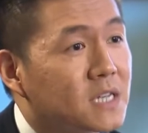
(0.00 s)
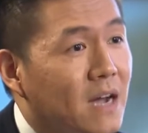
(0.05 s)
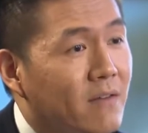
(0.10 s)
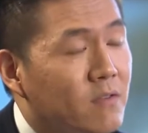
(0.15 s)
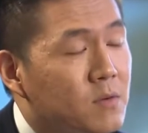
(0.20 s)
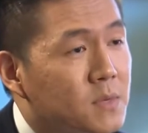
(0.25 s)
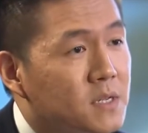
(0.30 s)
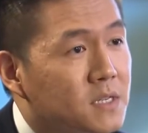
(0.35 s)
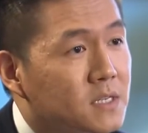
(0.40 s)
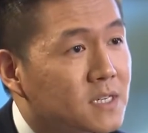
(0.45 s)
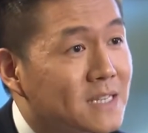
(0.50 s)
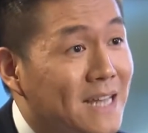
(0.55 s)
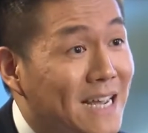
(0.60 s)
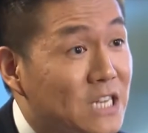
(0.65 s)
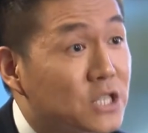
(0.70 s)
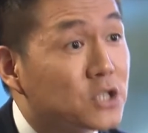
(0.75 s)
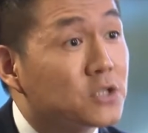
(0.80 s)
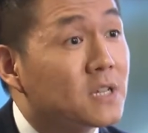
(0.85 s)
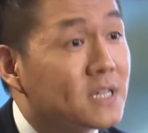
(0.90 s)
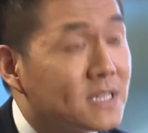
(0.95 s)
government's
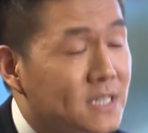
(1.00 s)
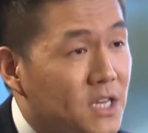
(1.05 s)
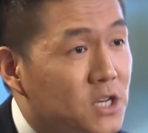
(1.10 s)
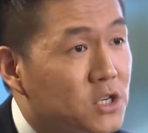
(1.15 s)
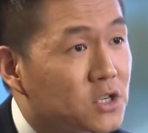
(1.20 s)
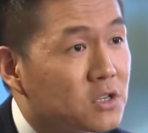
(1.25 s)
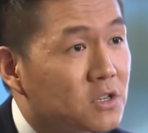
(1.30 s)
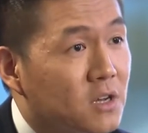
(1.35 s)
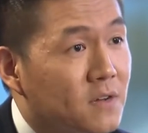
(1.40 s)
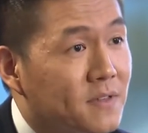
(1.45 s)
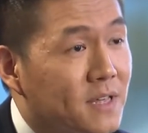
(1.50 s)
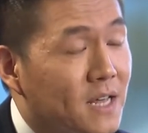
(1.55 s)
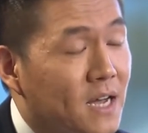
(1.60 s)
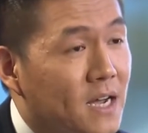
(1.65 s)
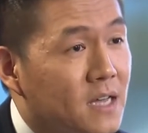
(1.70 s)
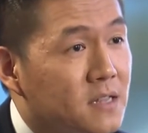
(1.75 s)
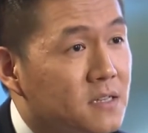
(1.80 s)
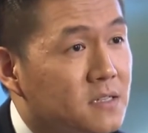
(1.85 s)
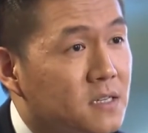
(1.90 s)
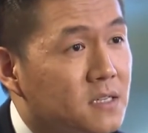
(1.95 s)
nationalization of the
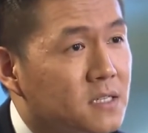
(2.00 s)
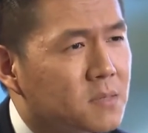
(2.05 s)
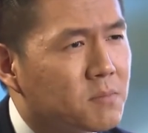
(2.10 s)
island in